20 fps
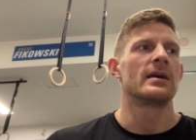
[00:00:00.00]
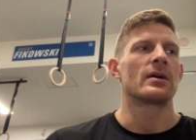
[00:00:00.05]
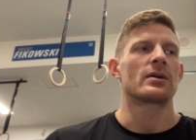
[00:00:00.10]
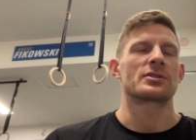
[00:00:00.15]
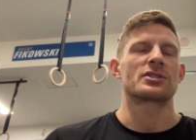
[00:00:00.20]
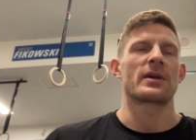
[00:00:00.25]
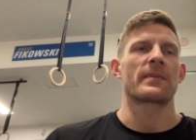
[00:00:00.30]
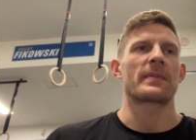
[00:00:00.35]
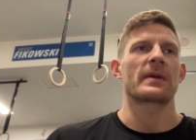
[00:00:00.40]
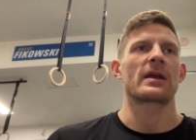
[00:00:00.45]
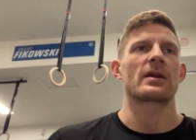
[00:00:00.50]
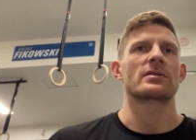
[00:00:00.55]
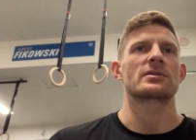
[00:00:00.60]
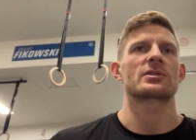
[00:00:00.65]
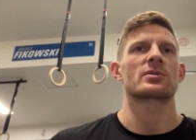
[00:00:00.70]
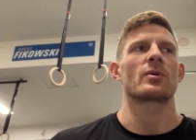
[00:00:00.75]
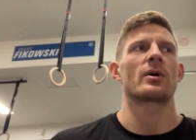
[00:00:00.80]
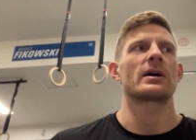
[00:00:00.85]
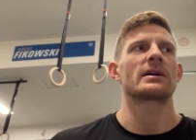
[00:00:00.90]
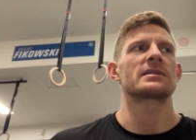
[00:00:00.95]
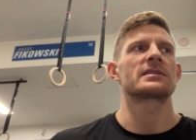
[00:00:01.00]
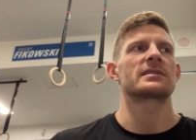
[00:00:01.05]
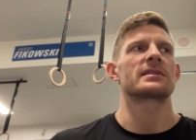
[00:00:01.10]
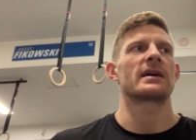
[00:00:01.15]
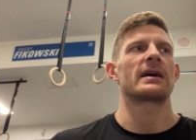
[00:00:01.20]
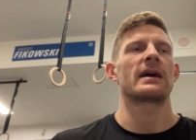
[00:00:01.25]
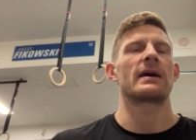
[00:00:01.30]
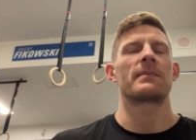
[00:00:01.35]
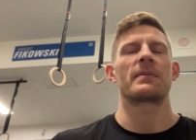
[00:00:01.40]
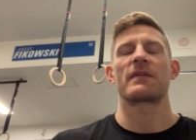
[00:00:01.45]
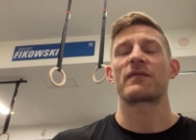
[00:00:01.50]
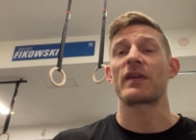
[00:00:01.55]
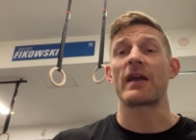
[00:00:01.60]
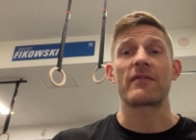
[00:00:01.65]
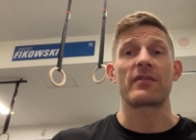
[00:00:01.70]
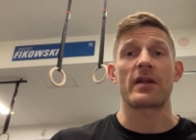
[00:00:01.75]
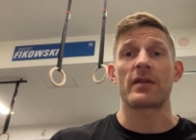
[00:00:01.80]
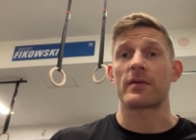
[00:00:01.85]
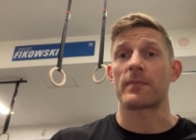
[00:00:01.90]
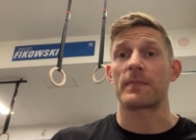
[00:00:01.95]
jumping air squats. Uh, but if you have
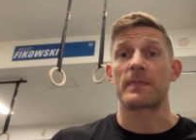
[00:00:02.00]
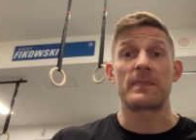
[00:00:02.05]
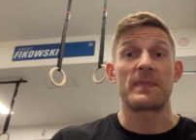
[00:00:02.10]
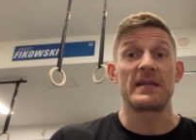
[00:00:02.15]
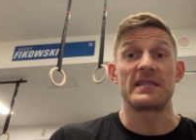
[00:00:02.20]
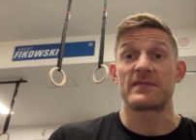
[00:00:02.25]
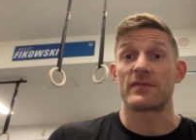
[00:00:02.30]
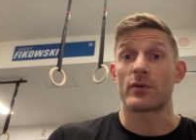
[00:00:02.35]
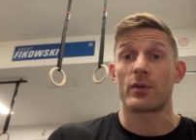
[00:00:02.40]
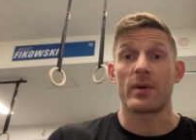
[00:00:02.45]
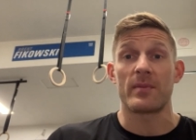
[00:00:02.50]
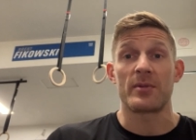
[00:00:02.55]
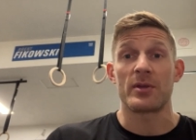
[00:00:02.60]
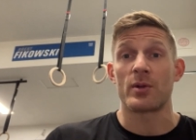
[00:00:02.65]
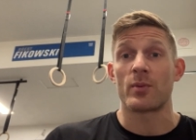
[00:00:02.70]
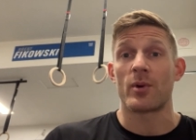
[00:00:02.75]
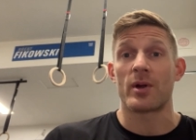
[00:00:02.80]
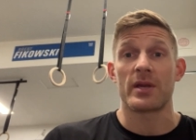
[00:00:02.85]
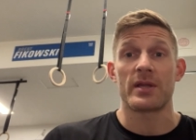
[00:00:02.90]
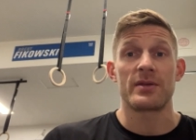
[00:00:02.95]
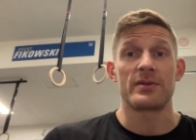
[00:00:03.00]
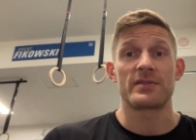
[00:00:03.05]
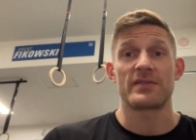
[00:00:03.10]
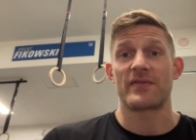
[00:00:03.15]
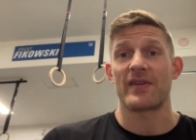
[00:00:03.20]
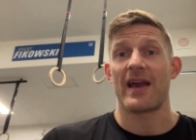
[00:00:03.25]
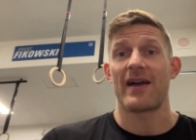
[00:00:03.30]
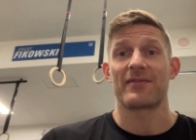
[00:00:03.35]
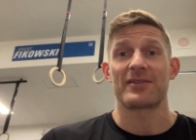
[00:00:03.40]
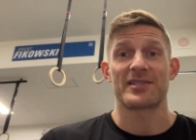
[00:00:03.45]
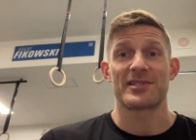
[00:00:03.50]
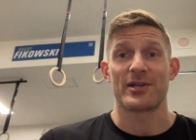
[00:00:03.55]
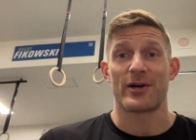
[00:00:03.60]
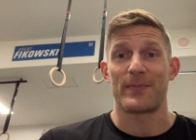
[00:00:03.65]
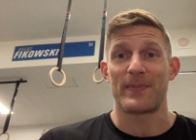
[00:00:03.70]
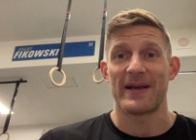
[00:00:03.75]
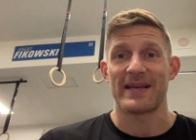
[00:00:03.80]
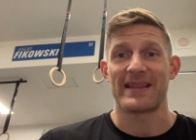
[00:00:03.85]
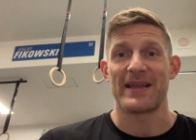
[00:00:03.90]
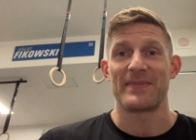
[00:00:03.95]
another piece of equipment you want to use, if you have an
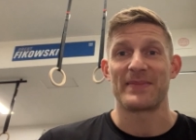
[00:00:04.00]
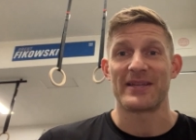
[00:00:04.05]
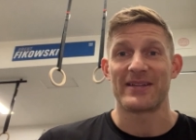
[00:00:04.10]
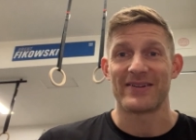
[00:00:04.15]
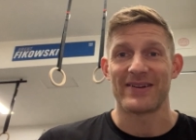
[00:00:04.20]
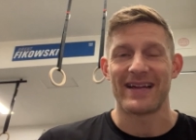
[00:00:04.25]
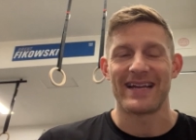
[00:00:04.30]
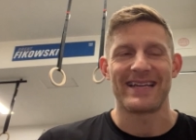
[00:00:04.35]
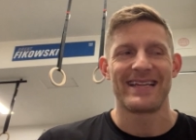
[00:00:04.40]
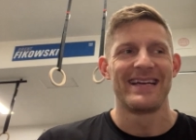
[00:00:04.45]
assault bike, that'd be great.